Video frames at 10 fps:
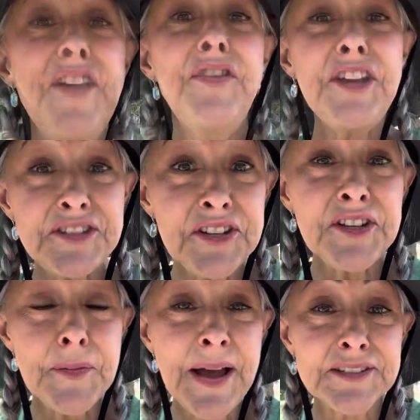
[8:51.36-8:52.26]
This
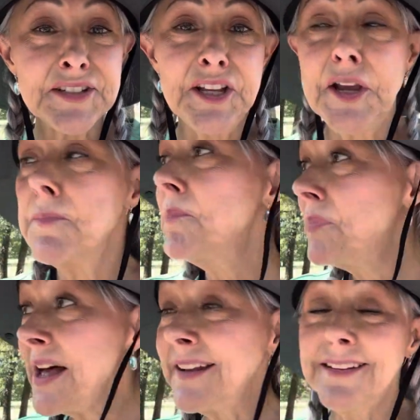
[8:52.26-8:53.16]
isn't about sleep,
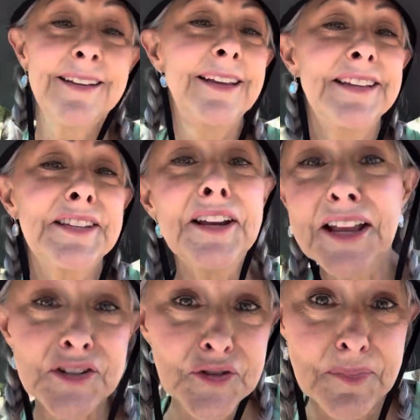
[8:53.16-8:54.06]
but it's an
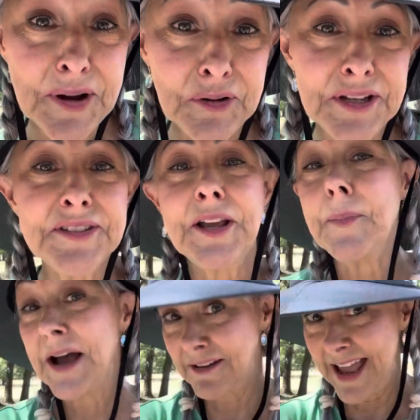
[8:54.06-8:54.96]
extra bonus
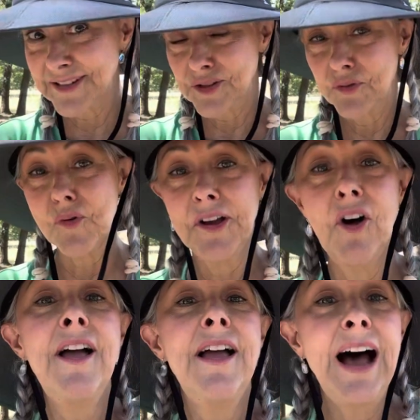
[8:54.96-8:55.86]
about castor
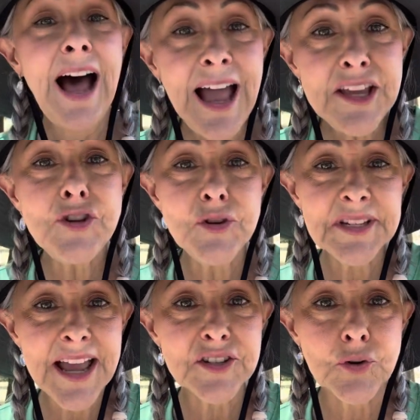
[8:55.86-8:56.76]
oil. I use
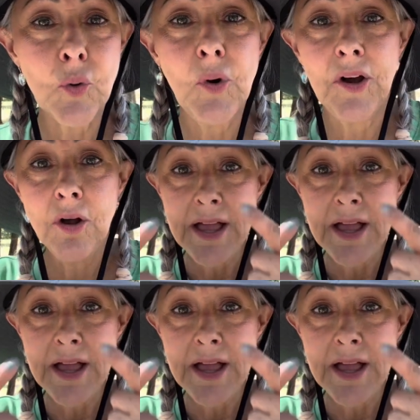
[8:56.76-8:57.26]
castor oil